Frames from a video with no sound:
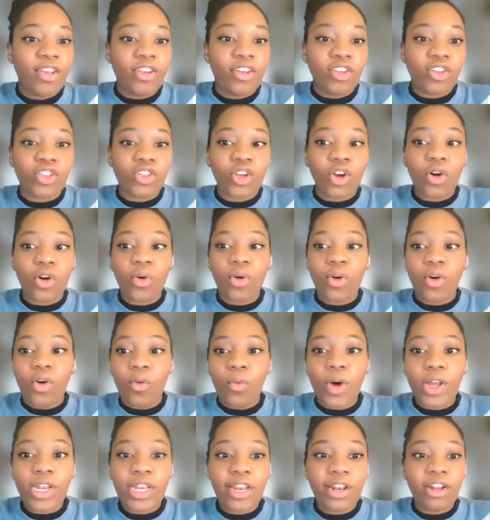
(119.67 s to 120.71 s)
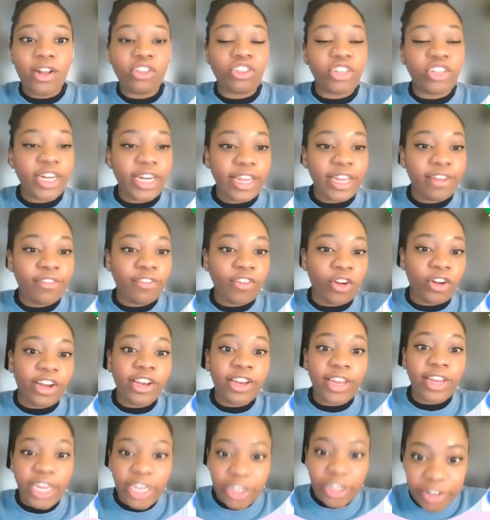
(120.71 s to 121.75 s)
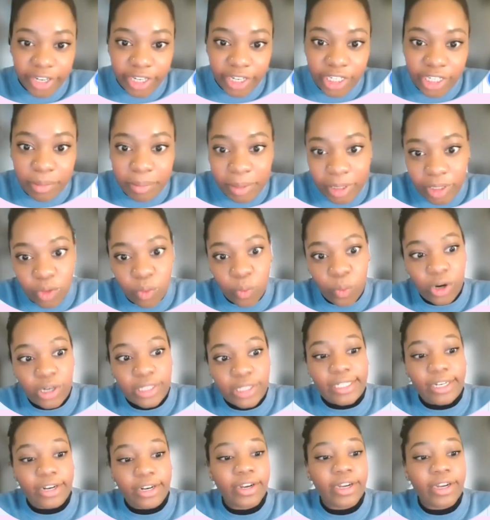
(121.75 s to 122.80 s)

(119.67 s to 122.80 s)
So one little trick, if you're curious about the words that are